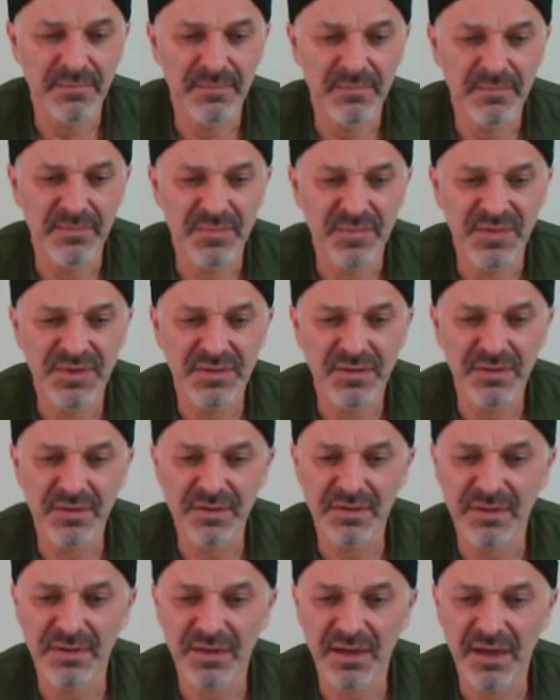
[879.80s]

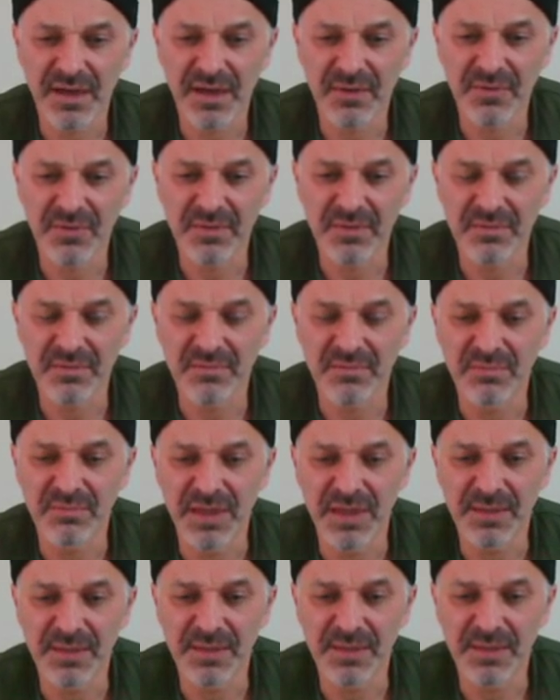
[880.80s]
Certainly, I wouldn't
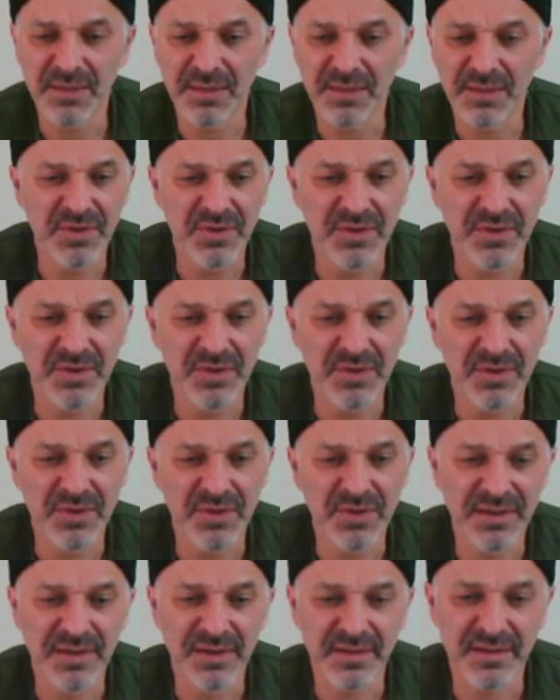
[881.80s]
blame the community for
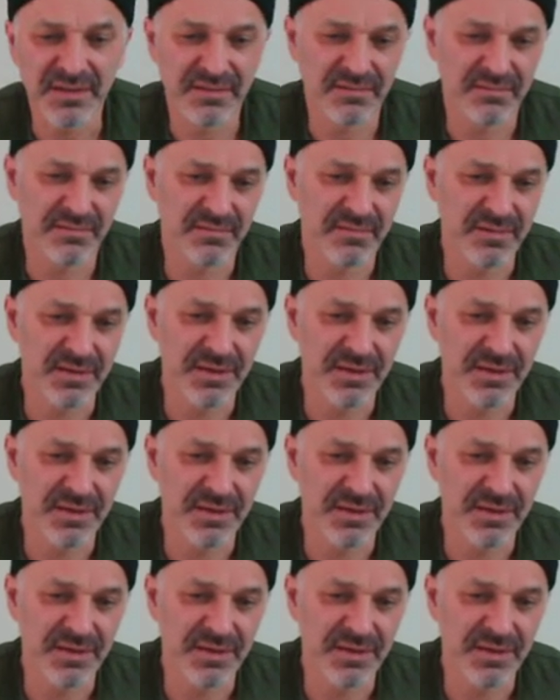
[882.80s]
being,